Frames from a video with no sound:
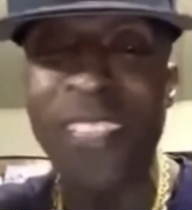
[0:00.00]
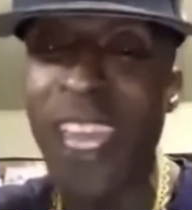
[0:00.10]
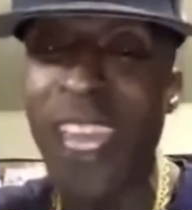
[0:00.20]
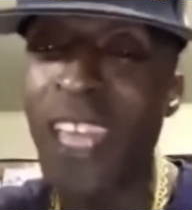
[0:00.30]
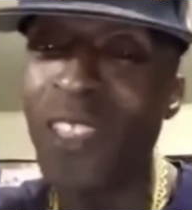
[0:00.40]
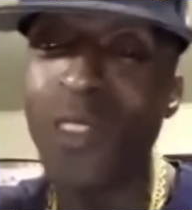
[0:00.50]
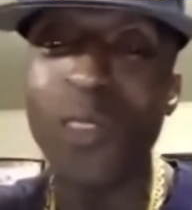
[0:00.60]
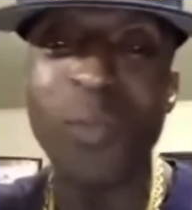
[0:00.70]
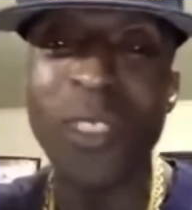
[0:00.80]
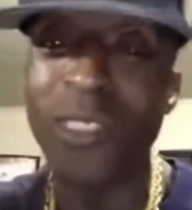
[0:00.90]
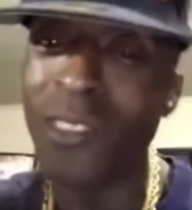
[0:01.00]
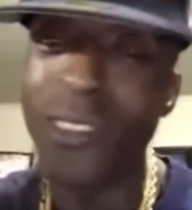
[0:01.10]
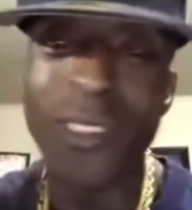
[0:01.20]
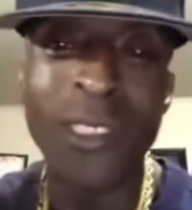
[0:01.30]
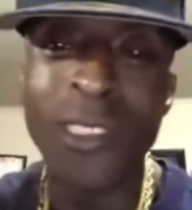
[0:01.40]
and then you be
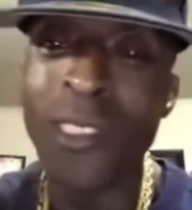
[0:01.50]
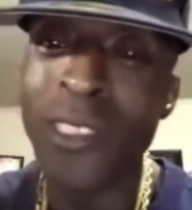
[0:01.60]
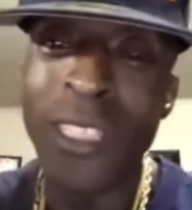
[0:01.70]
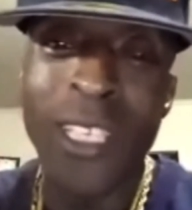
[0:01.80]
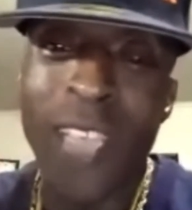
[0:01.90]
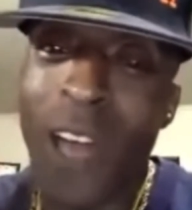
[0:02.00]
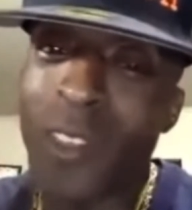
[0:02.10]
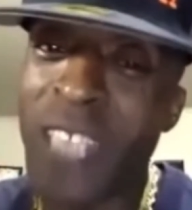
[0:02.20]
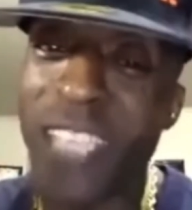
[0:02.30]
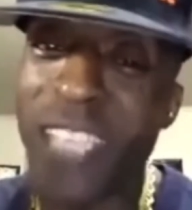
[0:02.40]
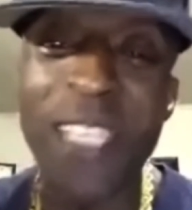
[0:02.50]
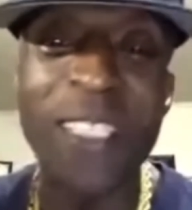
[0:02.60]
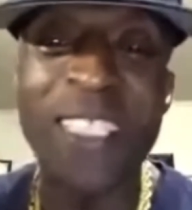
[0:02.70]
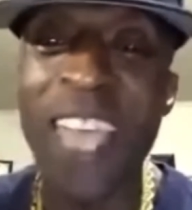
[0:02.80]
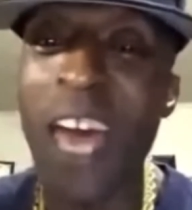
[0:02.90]
and gonna take that
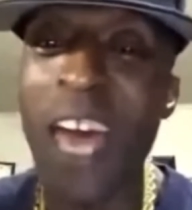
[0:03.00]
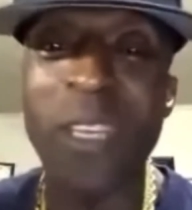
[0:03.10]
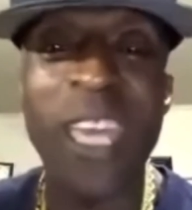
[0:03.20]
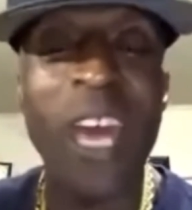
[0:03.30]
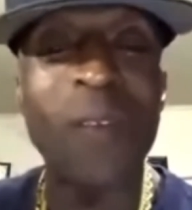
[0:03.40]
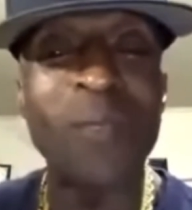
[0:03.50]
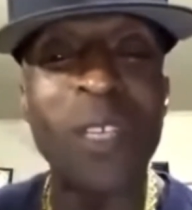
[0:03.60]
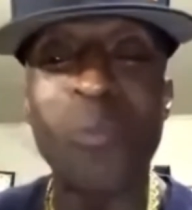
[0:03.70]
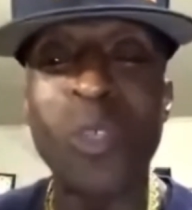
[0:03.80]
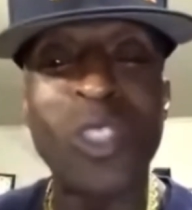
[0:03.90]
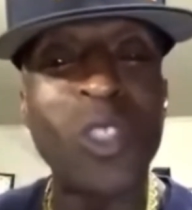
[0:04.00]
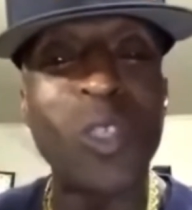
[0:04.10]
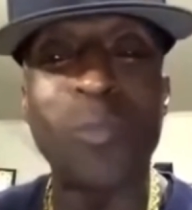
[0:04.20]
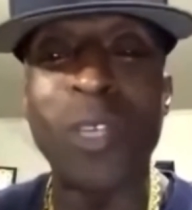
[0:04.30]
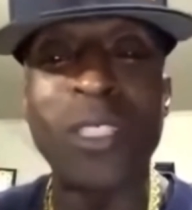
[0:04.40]
little time and cap and put you in the